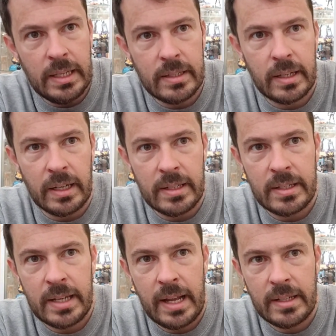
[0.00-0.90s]

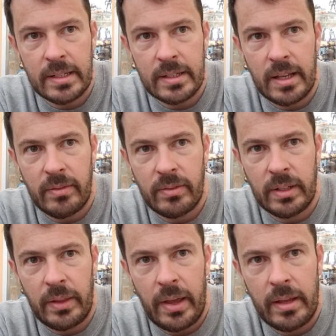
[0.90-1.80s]
stats and stuff
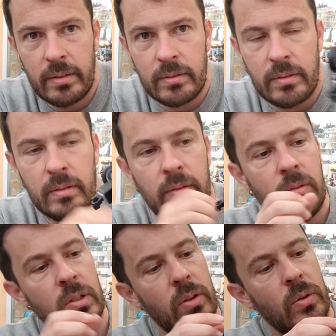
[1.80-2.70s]
like that,
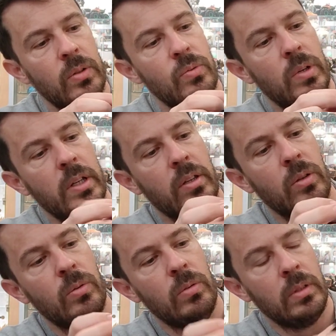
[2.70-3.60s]
which I thought was really
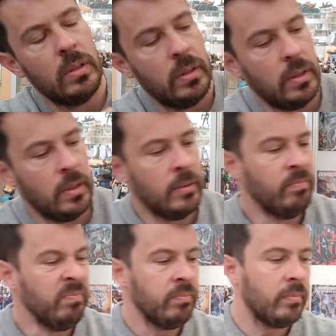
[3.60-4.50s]
cool.
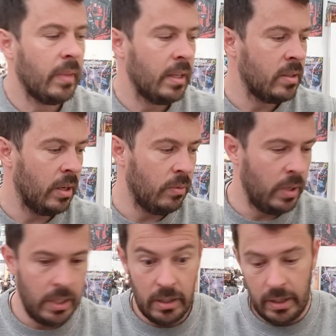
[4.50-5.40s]
So I
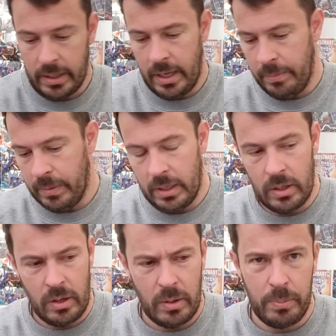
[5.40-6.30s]
really like him.
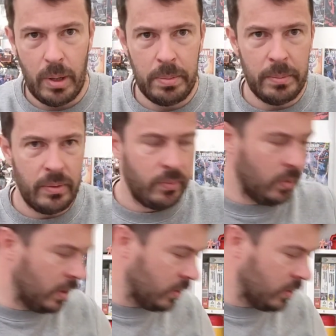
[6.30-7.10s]
I'm going to pop him off.